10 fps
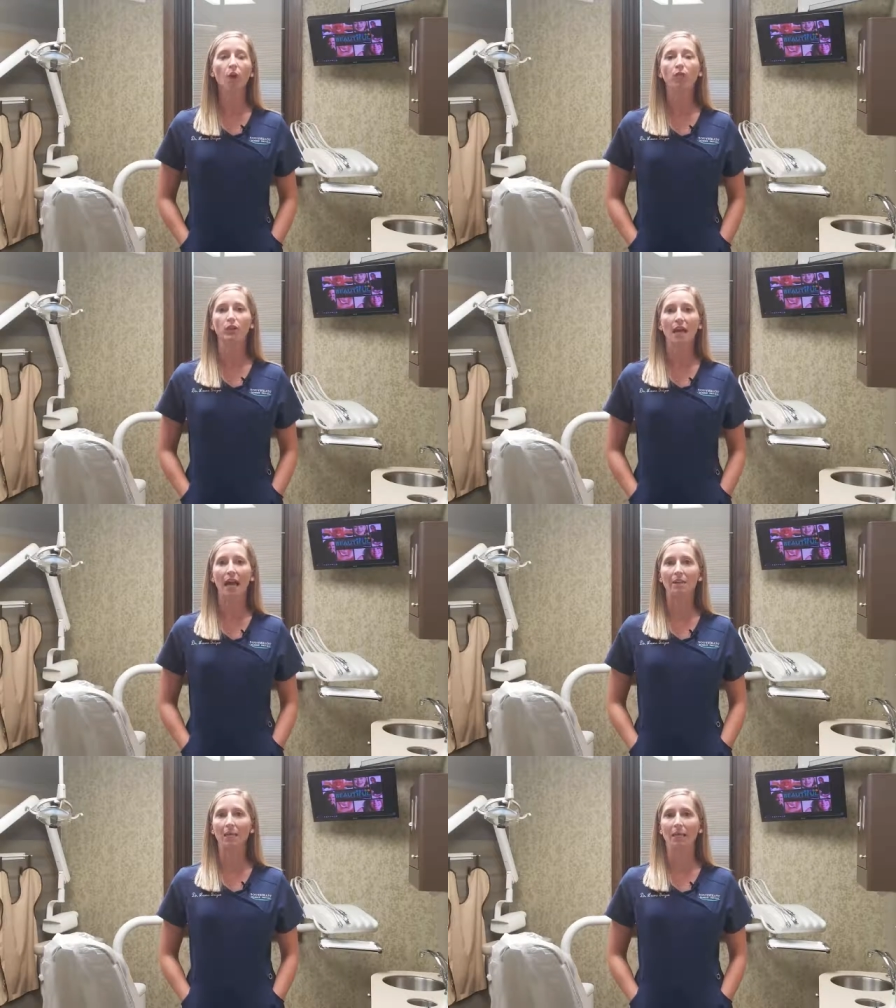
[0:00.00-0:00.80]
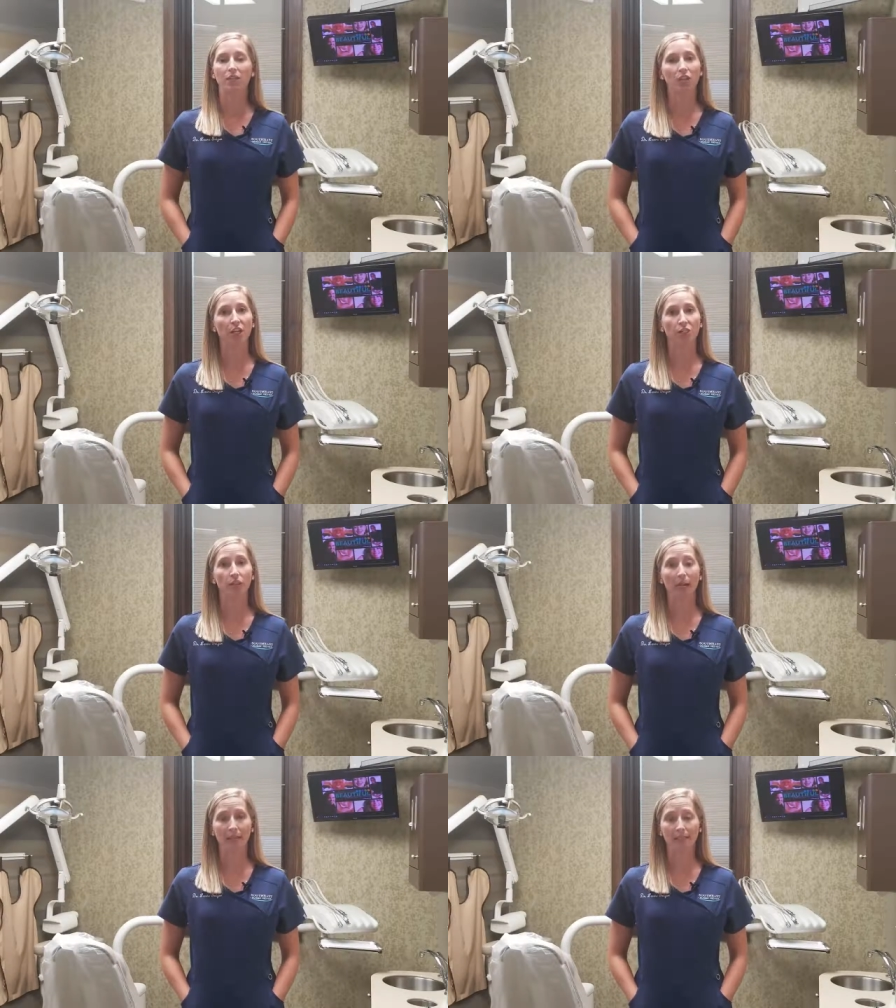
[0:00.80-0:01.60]
over time, it can change
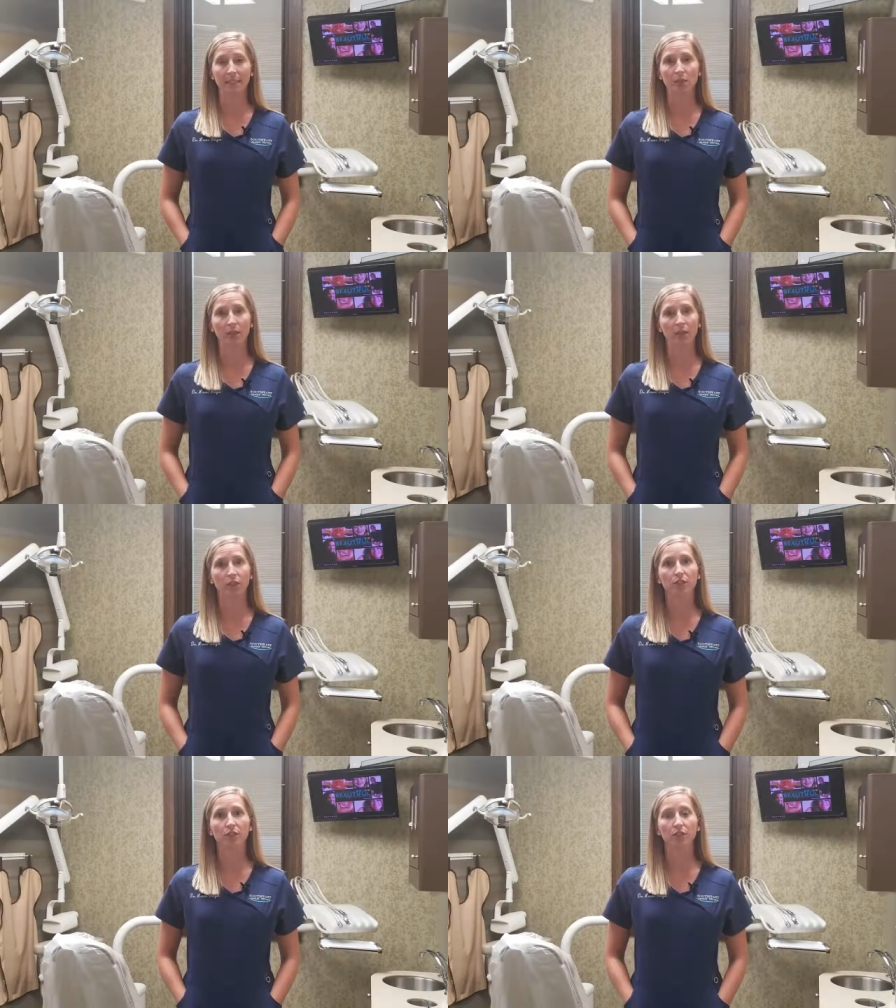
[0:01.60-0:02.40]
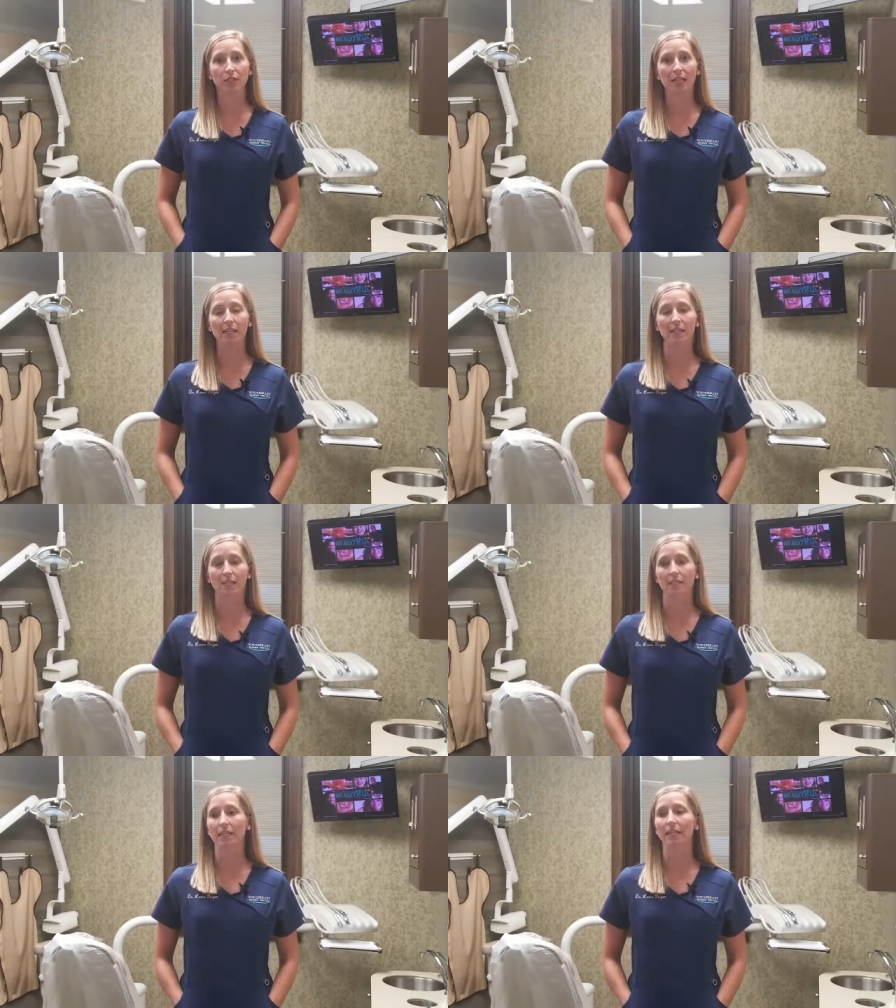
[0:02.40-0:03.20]
your bite and the way your teeth
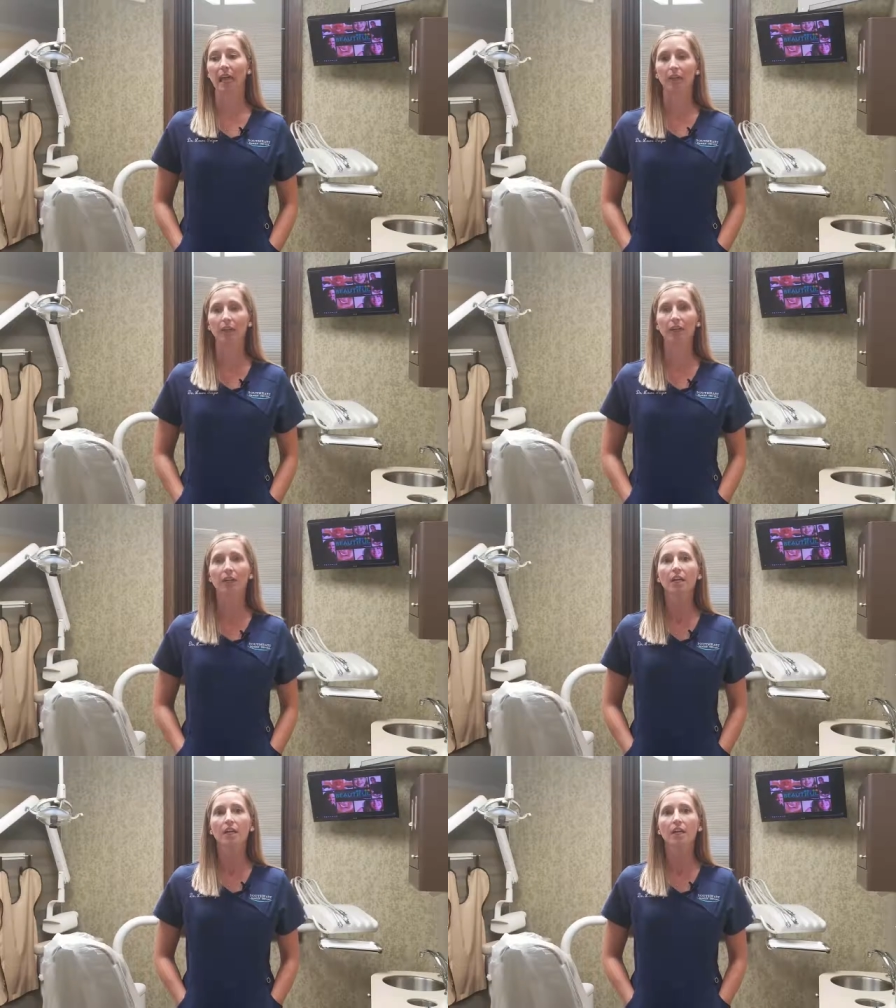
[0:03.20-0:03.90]
fit together,